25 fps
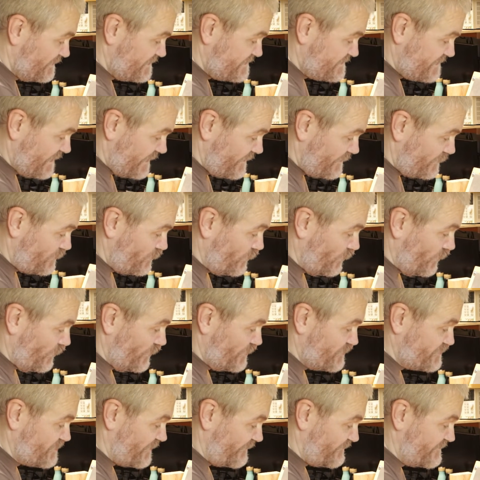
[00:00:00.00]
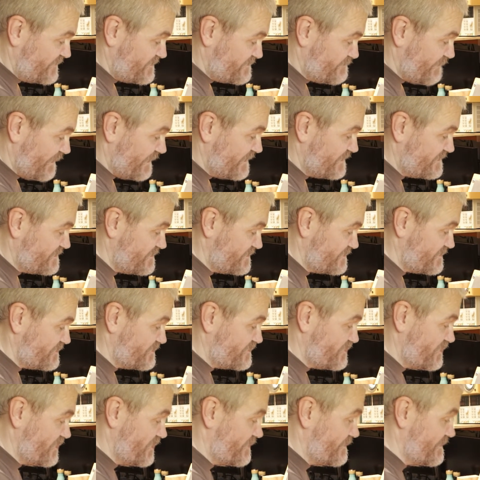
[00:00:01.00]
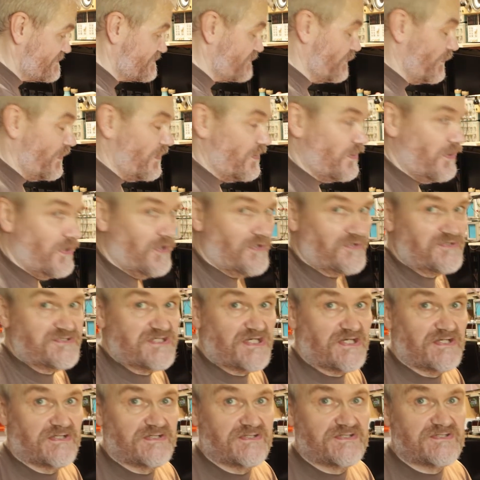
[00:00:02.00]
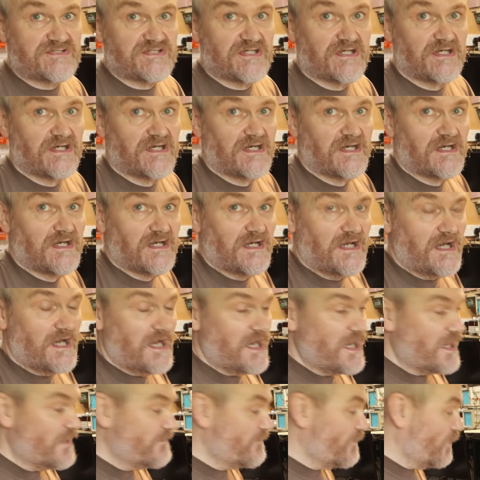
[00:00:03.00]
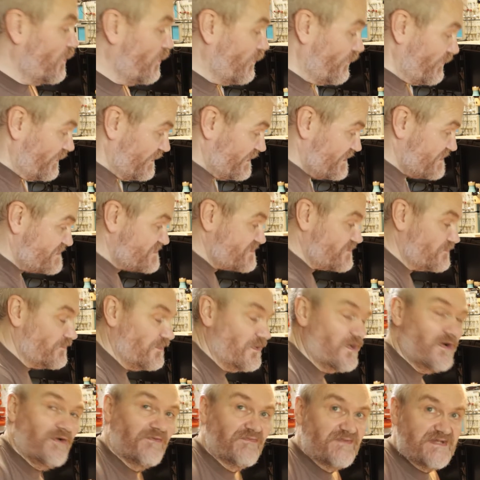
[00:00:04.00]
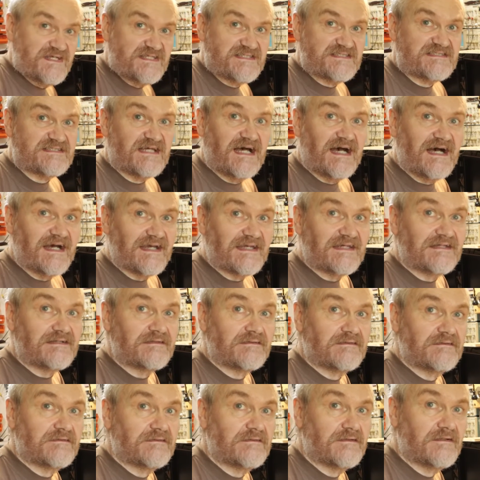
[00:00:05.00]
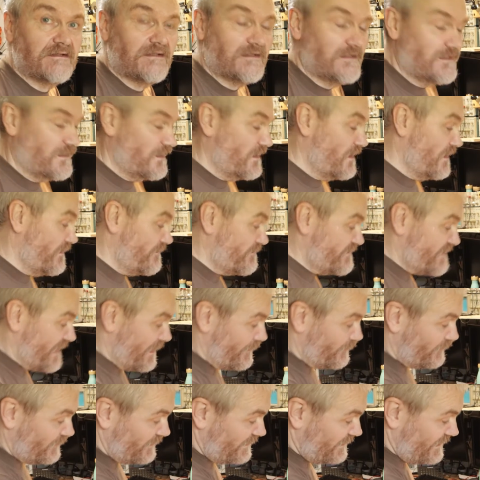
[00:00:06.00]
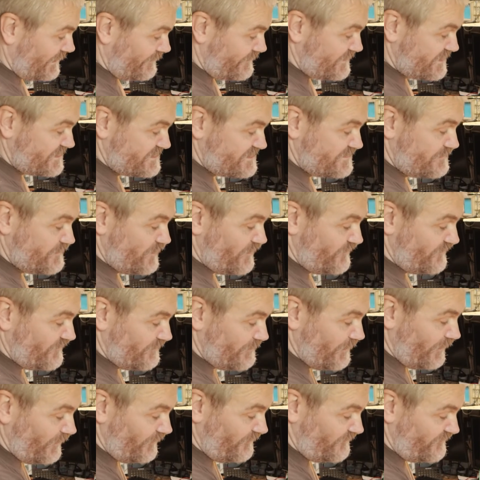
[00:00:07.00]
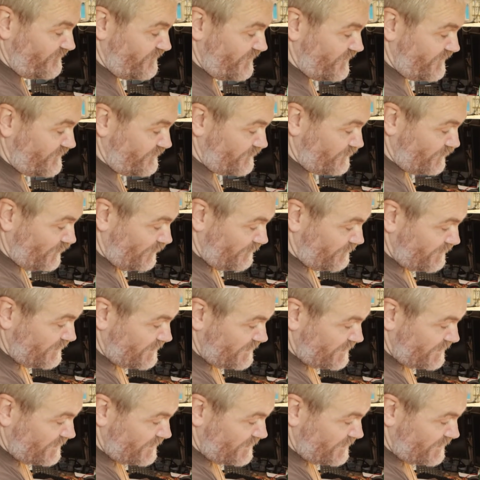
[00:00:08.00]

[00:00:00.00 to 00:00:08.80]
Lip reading: take the corners off the spacers and turn them into octagons, or at least on this side. That will allow you to move the bolt further up,